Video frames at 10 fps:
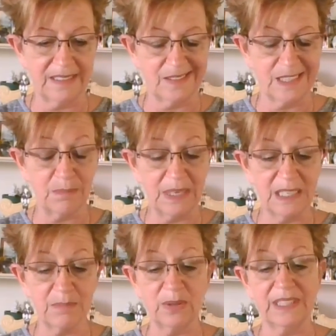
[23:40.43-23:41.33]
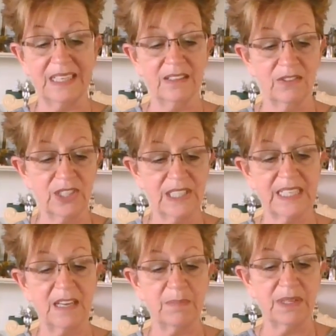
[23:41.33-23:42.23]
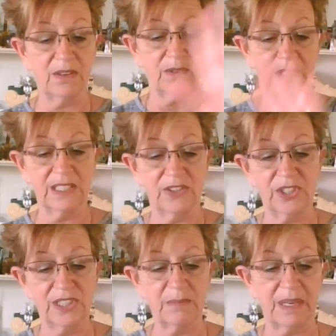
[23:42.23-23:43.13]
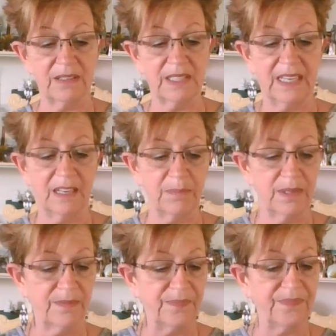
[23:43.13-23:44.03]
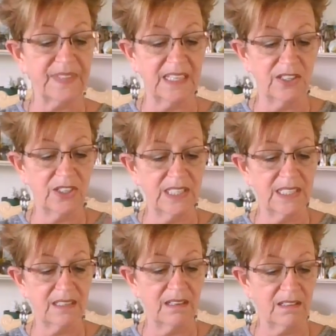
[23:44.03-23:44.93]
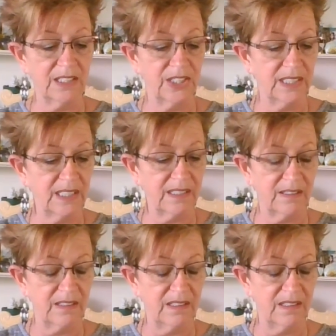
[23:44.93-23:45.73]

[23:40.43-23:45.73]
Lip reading: Somebody's birthday either just happened or is just about to happen. She's acknowledging that.